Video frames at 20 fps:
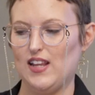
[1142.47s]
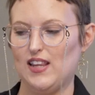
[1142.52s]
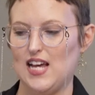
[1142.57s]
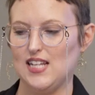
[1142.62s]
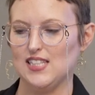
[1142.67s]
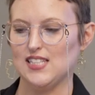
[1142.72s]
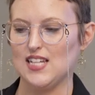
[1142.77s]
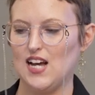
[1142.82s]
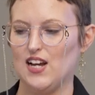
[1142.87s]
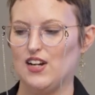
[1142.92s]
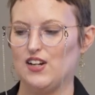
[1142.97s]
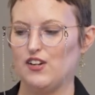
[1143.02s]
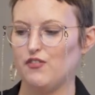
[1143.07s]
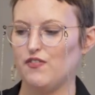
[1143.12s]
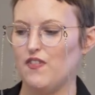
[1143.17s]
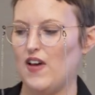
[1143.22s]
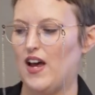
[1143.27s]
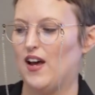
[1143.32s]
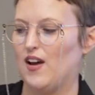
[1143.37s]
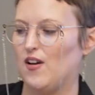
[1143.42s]
that's kind
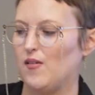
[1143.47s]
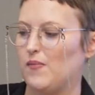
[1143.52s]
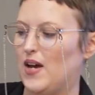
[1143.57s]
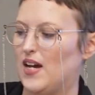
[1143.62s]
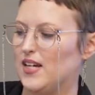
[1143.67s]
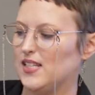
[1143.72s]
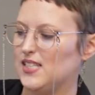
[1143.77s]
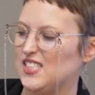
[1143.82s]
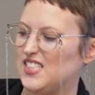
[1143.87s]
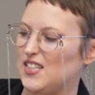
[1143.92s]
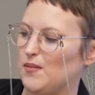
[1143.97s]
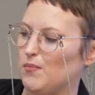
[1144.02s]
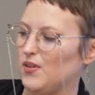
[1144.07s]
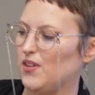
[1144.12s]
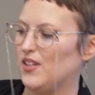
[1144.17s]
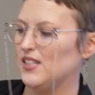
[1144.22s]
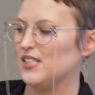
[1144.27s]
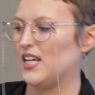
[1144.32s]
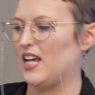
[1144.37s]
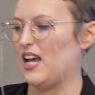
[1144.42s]
of as
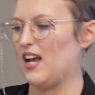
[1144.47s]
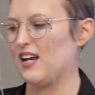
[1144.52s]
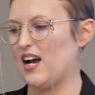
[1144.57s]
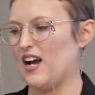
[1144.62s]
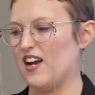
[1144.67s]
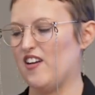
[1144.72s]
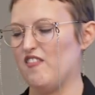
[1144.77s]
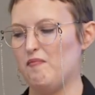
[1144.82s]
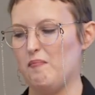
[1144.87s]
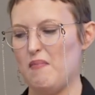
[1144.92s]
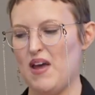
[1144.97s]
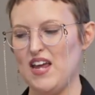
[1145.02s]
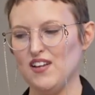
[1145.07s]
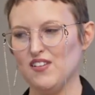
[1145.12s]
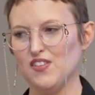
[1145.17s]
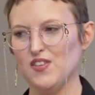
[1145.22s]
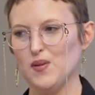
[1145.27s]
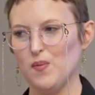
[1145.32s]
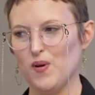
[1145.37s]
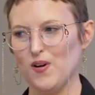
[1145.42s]
simple as I can kind of
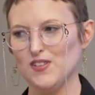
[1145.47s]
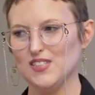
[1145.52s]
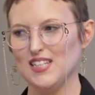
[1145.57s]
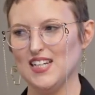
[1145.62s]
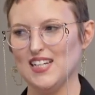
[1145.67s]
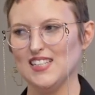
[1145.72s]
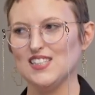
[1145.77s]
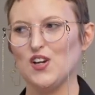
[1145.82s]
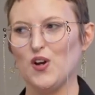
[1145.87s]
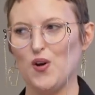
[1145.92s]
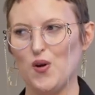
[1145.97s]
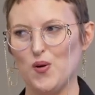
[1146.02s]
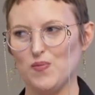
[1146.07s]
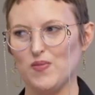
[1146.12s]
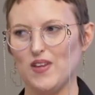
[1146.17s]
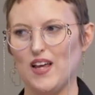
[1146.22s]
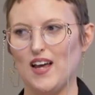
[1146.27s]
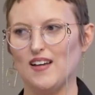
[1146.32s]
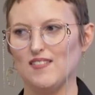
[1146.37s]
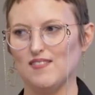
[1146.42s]
make the process. I
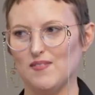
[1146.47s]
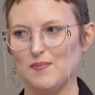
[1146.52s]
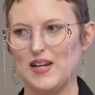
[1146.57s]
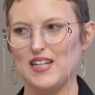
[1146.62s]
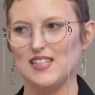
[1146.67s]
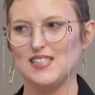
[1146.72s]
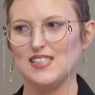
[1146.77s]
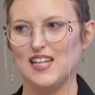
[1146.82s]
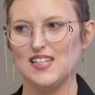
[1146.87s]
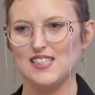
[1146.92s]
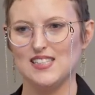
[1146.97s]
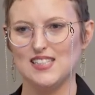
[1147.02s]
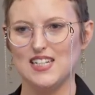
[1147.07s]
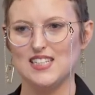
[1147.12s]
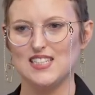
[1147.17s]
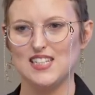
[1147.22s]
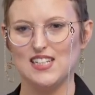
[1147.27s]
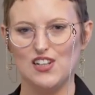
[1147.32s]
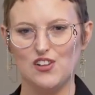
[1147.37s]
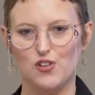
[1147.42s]
hope that made sense and
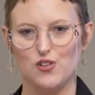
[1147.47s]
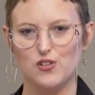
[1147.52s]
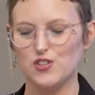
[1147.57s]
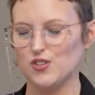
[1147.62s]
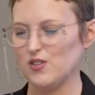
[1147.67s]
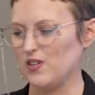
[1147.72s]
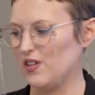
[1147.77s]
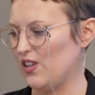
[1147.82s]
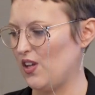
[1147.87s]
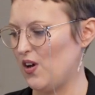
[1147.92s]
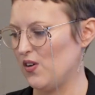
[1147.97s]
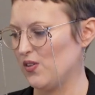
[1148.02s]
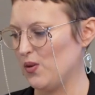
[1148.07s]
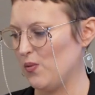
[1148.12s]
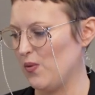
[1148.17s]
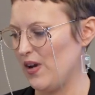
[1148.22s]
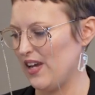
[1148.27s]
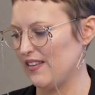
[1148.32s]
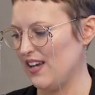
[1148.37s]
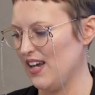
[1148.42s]
I didn't lose you along
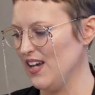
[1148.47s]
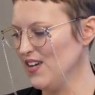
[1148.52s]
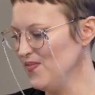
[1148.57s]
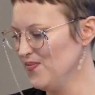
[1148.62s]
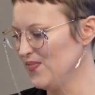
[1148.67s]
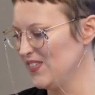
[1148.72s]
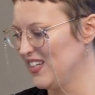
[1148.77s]
the way there.